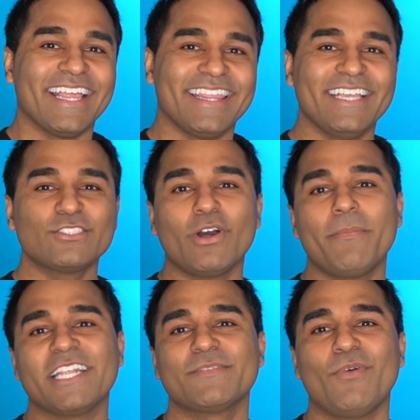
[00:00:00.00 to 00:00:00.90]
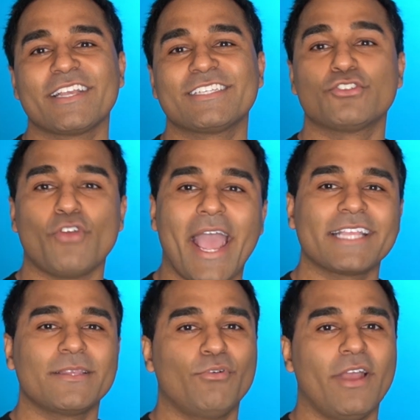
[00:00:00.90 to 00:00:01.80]
These oil benchmarks
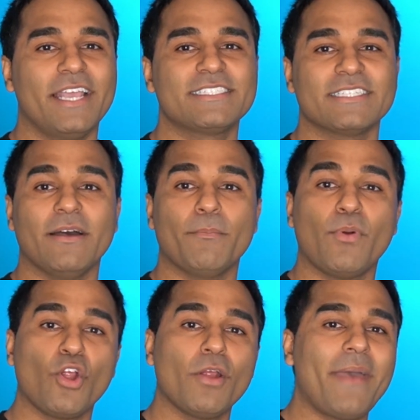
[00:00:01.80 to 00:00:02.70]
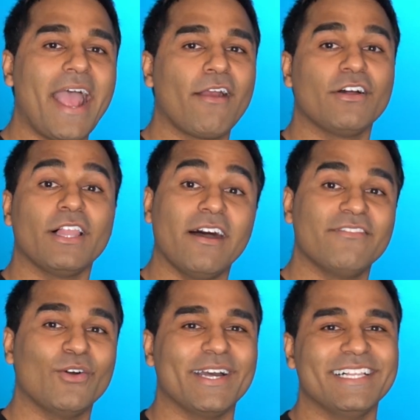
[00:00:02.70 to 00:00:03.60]
track the price per barrel
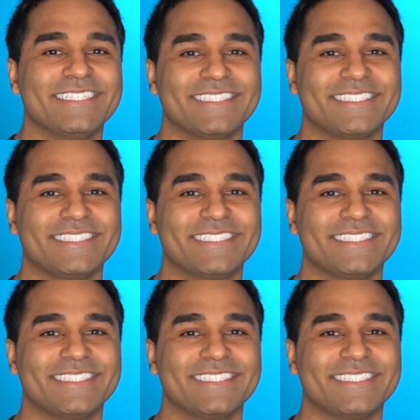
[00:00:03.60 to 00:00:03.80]
of oil.